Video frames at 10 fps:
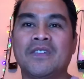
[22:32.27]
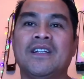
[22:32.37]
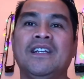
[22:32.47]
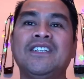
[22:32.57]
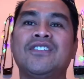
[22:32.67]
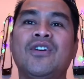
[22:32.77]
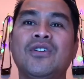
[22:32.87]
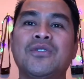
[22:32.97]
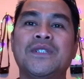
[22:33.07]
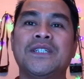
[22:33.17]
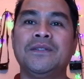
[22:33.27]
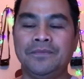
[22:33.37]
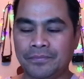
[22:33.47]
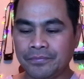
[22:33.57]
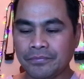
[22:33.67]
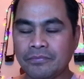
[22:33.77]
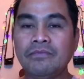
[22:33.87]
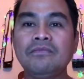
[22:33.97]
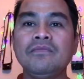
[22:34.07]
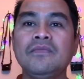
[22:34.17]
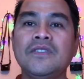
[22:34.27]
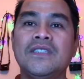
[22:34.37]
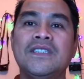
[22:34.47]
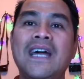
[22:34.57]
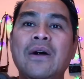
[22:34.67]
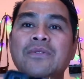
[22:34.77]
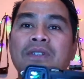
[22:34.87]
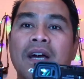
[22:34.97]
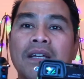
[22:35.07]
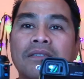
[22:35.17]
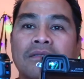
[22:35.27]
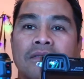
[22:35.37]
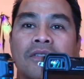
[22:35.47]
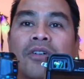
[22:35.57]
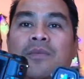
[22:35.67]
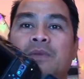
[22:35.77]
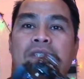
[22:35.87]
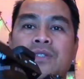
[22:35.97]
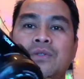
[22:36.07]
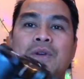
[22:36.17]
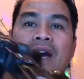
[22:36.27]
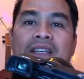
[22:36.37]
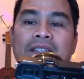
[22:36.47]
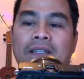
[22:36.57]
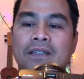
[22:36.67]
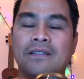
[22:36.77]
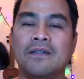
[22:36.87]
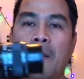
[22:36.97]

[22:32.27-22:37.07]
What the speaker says: Let's go to the downside of these two guys in here.